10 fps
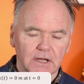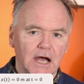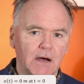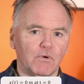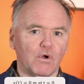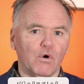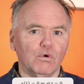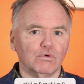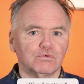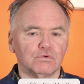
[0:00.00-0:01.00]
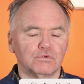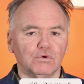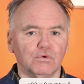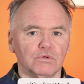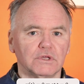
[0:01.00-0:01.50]
and we're also
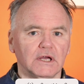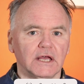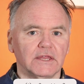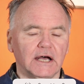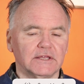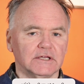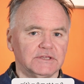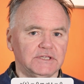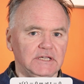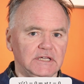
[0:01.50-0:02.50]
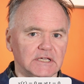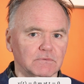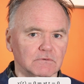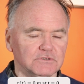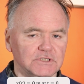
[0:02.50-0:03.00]
told that at t
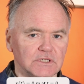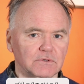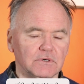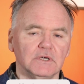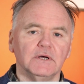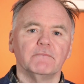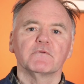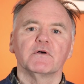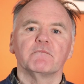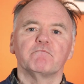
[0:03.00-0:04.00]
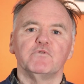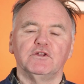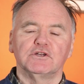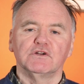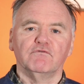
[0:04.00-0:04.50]
equals 0, the
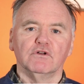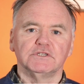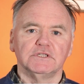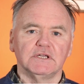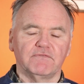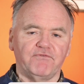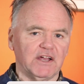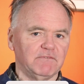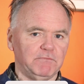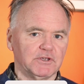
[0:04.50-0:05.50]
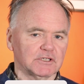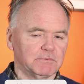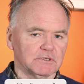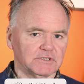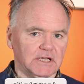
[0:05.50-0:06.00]
initial velocity is 5 meters
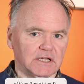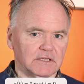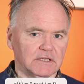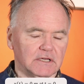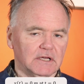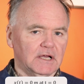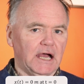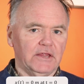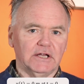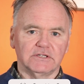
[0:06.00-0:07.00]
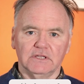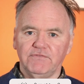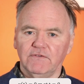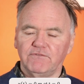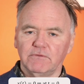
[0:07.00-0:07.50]
per second. And that's enough
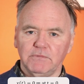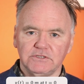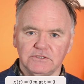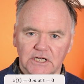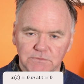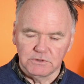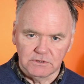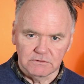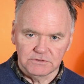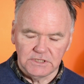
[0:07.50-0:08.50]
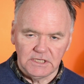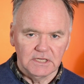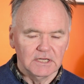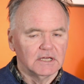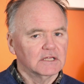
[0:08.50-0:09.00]
information, as we shall see,
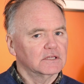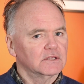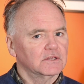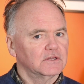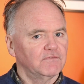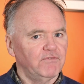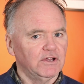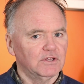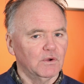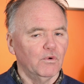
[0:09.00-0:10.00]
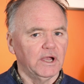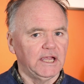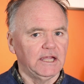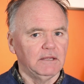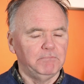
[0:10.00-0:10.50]
to find out what
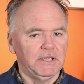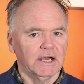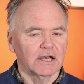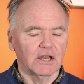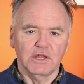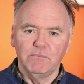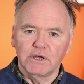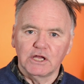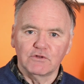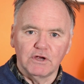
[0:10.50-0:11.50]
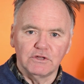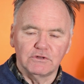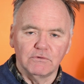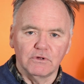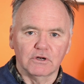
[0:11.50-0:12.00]
A and B are. Then we can write
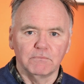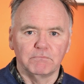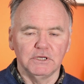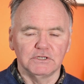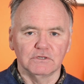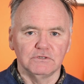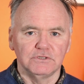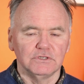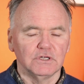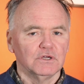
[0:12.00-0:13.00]
down our complete solution